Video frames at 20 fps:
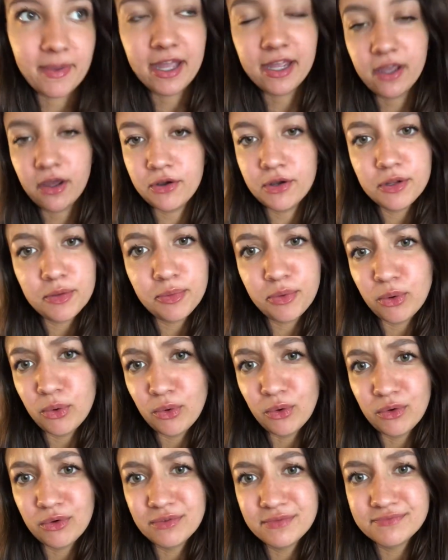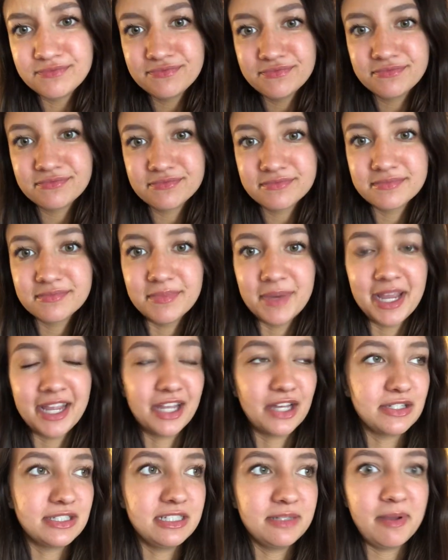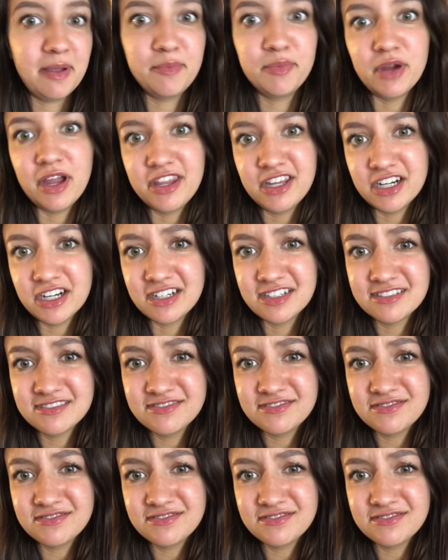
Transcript: go to the pool, might go see my brother,